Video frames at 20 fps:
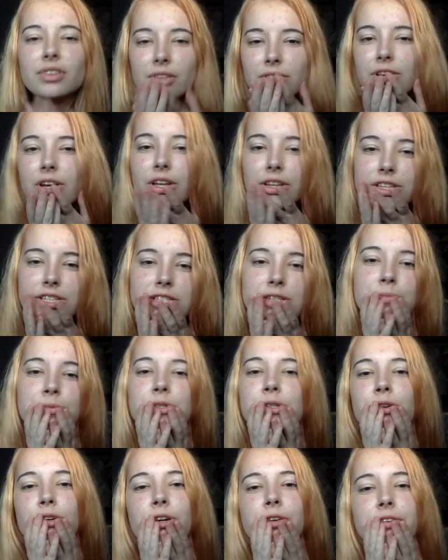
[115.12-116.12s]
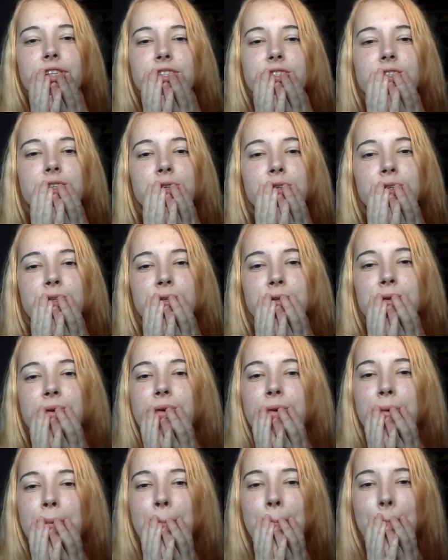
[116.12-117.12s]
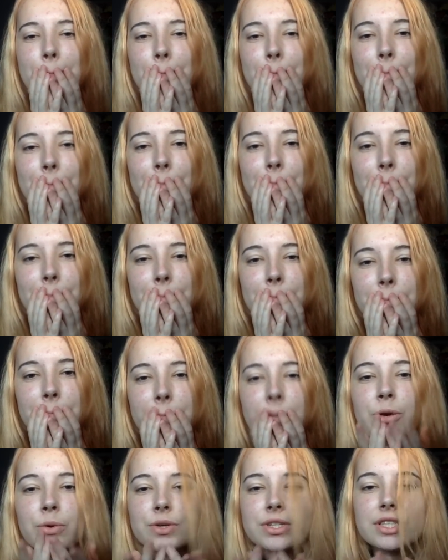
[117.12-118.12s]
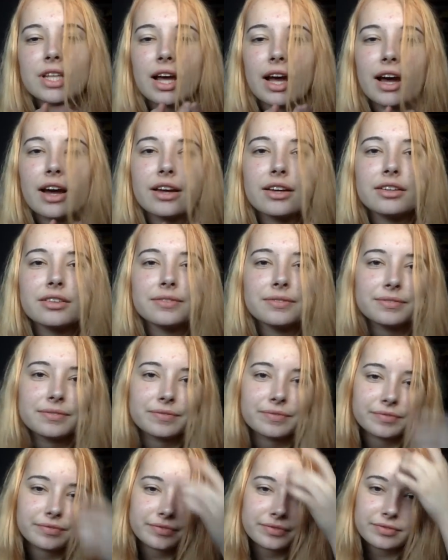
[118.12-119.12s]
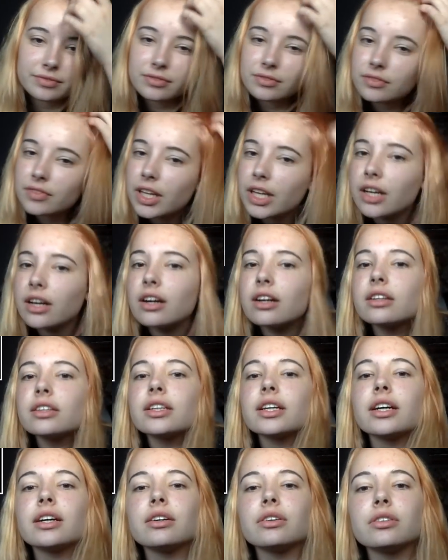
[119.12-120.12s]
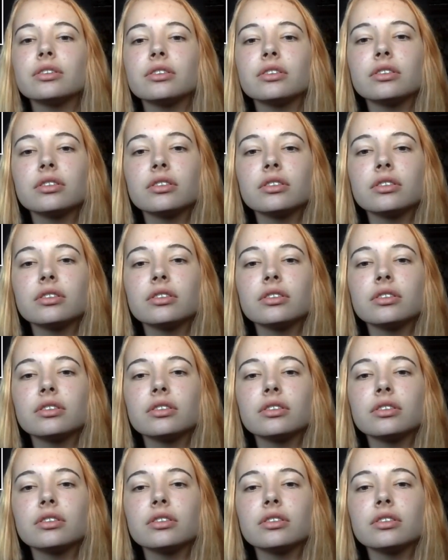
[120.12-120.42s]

Oh, the cinematography is so cool. Who was that? I can't tell.